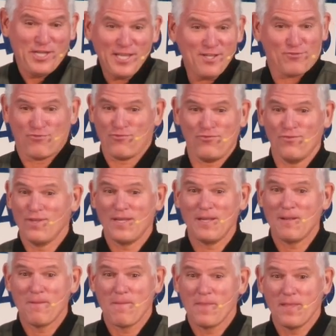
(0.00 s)
is.
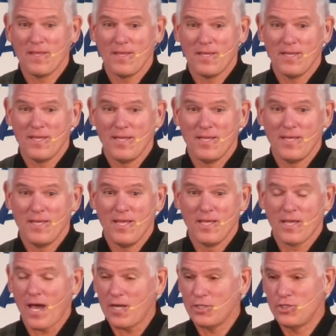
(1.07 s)

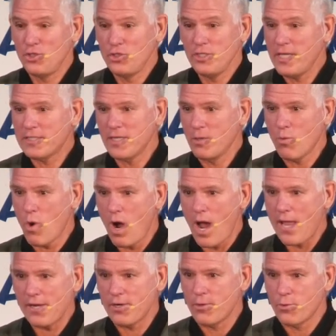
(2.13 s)
God has uniquely
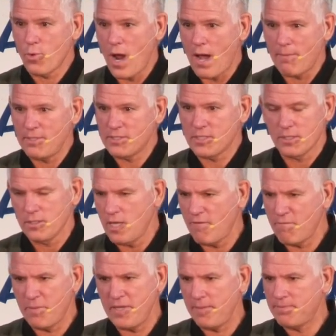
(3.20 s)
wired Robin to
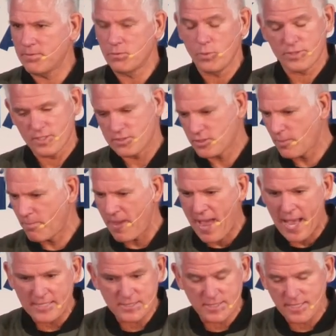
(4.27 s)
love people with this
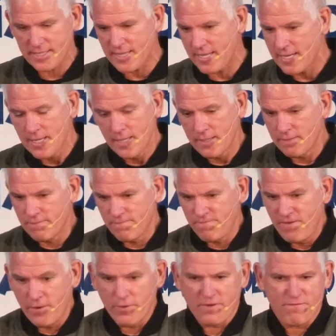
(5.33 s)
capacity that
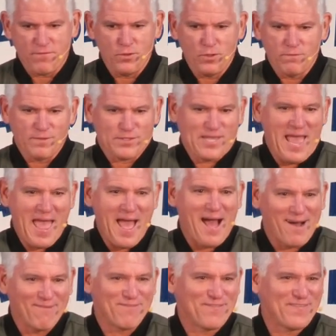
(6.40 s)
very few of us
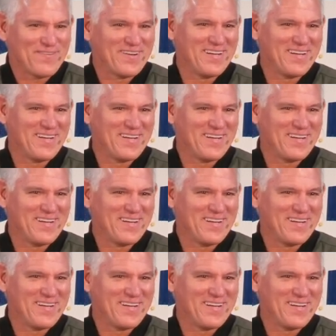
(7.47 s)
have.